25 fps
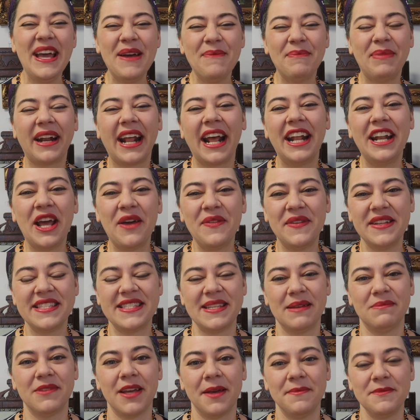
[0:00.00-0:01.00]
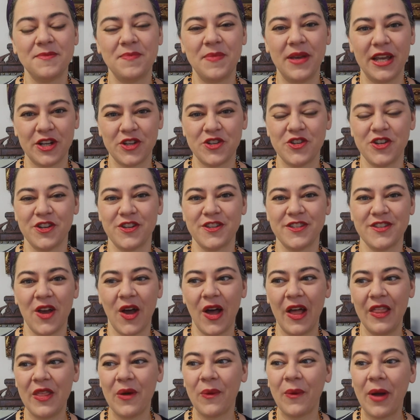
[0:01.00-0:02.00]
But I know that sometimes pictures
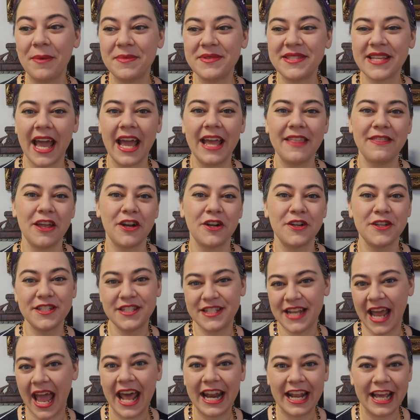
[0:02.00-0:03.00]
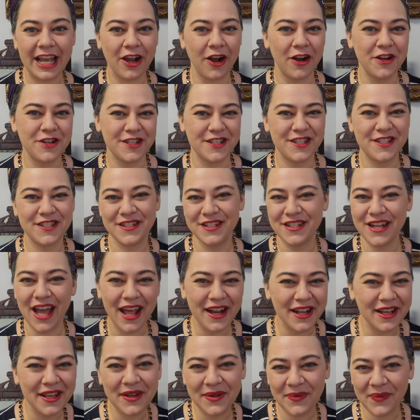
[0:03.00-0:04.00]
on the website that are static are just
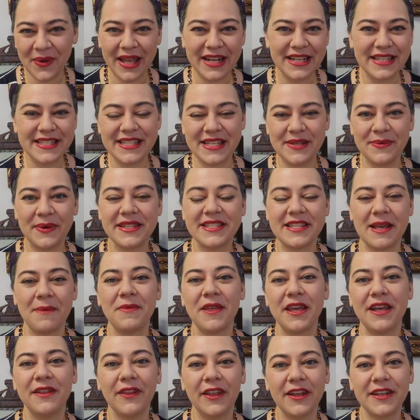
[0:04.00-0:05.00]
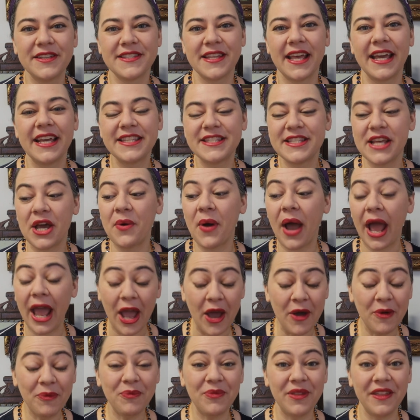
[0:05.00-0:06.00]
not a good way to see what something looks like. So I
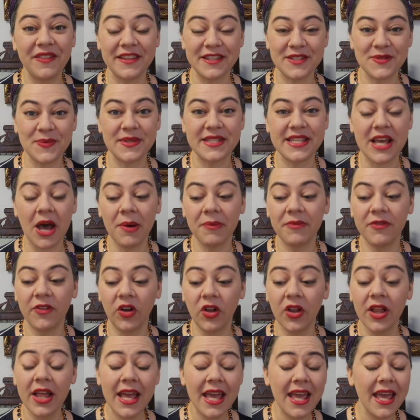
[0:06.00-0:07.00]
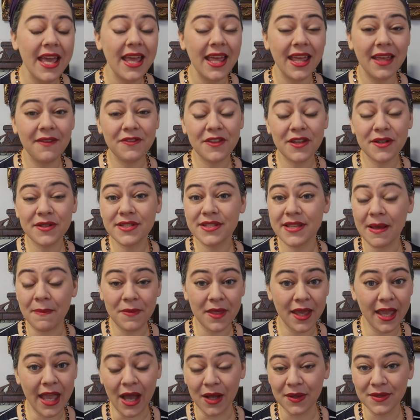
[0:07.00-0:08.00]
hope that this was helpful. If there's
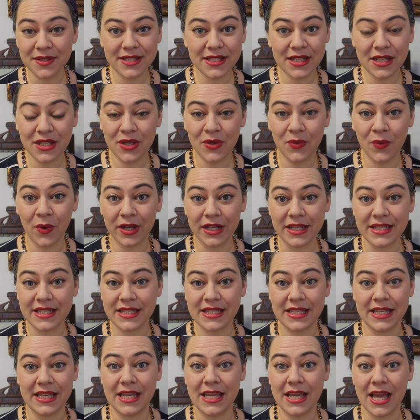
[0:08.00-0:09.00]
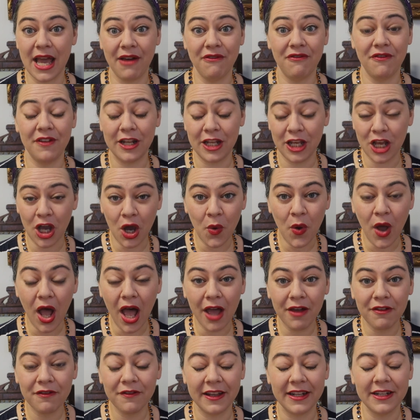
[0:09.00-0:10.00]
something else that you want to see a video
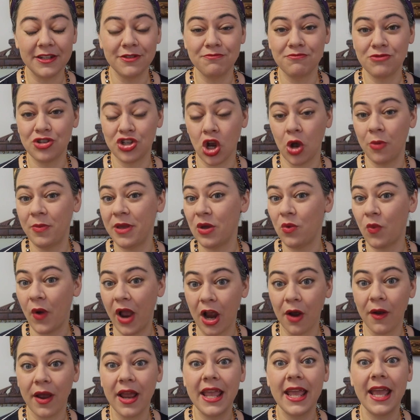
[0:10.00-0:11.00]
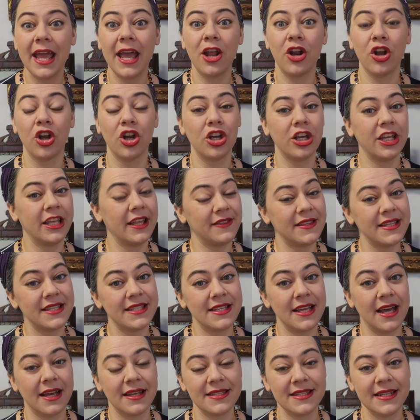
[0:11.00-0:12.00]
of and show me wearing it or get
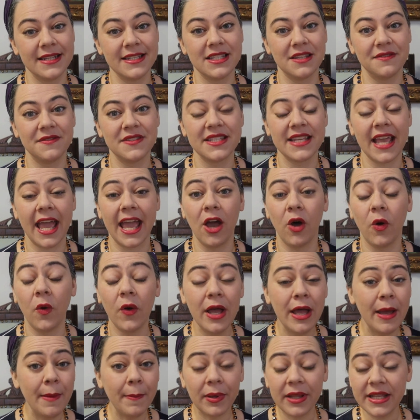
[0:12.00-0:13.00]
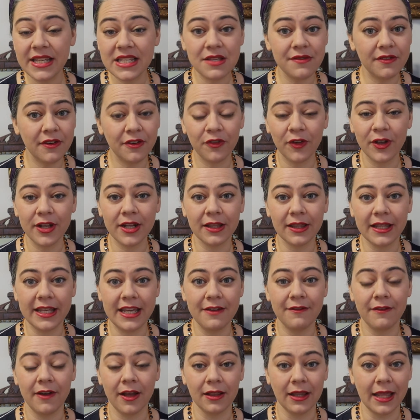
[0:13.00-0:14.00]
this, a sense of scale, please feel free to
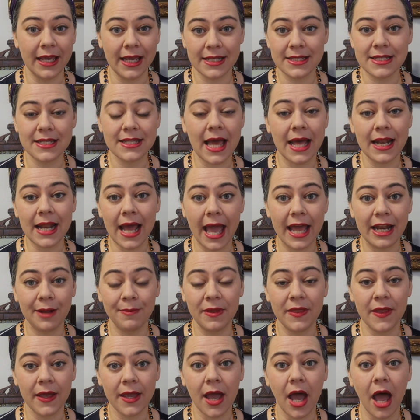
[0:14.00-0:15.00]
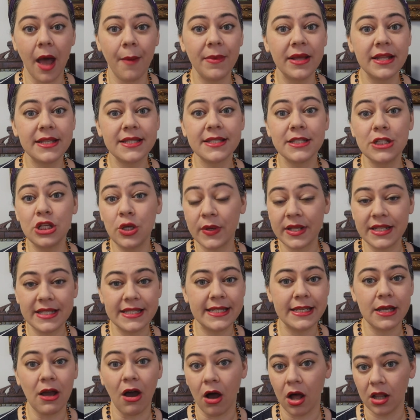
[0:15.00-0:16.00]
leave a link to that item in the comments. You can
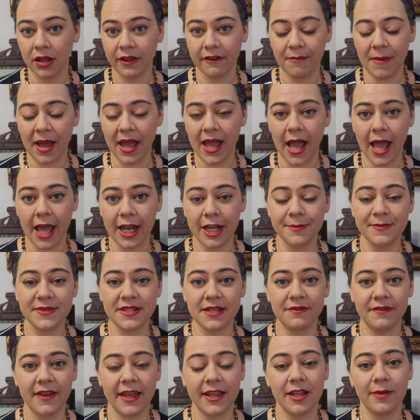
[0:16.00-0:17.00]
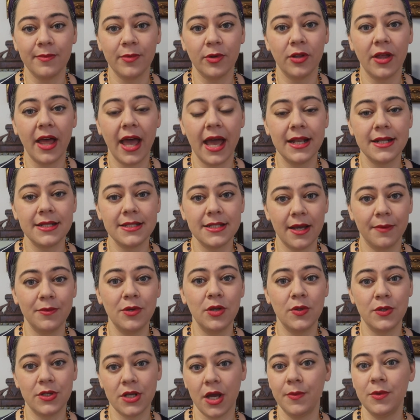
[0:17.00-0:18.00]
see all of my items available at
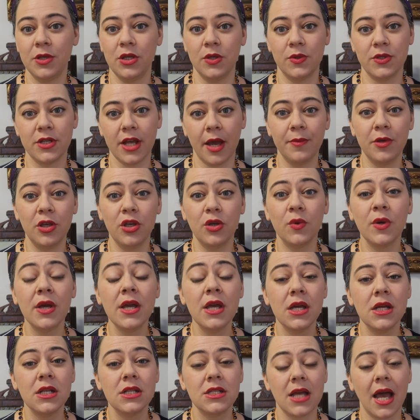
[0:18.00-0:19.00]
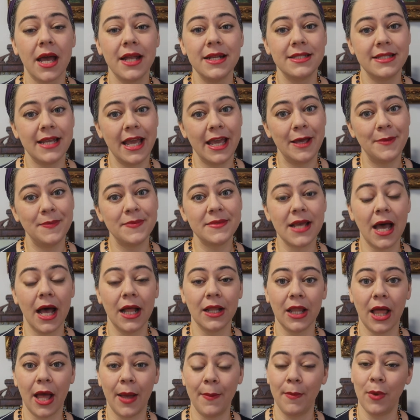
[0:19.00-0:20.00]

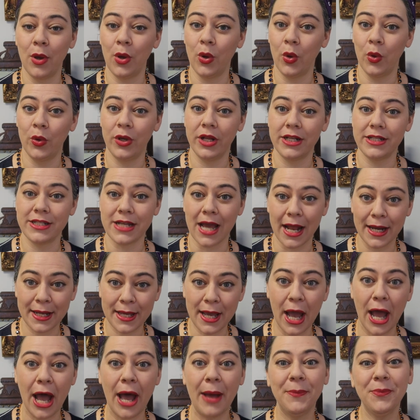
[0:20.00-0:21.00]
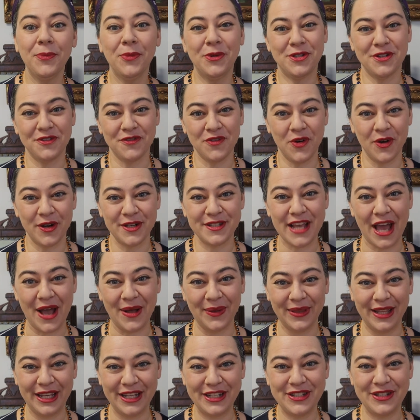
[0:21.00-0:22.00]
www.damesalamode.com, which of course
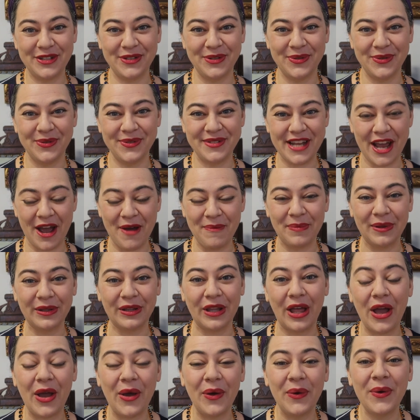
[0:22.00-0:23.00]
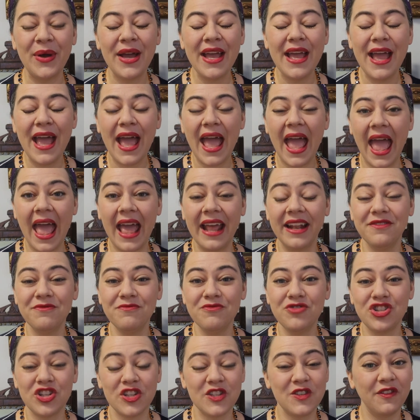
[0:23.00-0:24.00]
I'll link to down below.
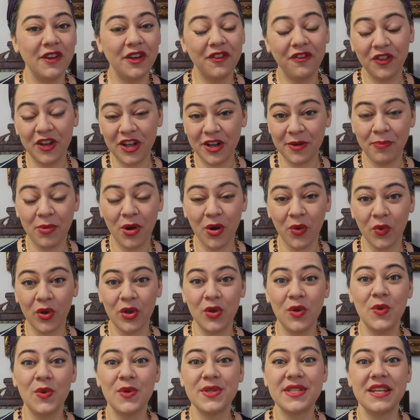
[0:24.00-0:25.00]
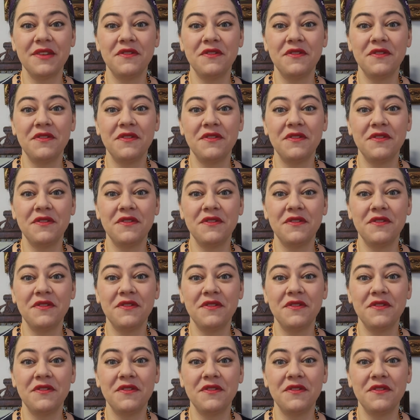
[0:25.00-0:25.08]
And just feel free to peruse.